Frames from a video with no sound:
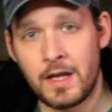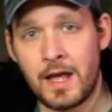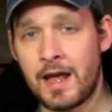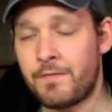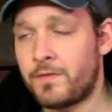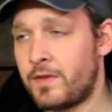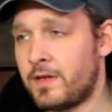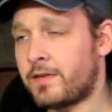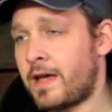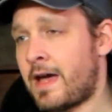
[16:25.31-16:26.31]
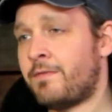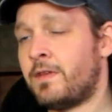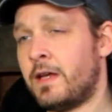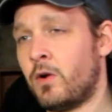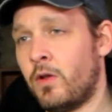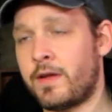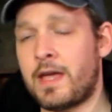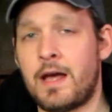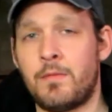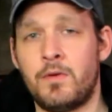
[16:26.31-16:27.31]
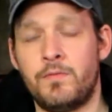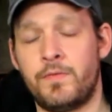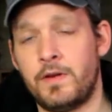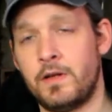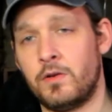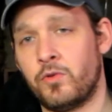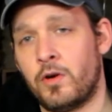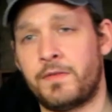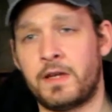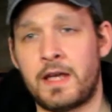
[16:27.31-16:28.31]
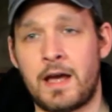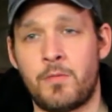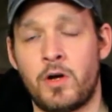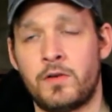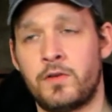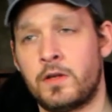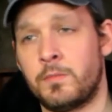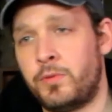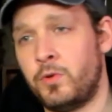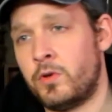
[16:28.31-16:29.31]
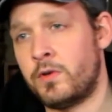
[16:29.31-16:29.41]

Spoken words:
After this, I have to get all the videos off the camera onto the computer.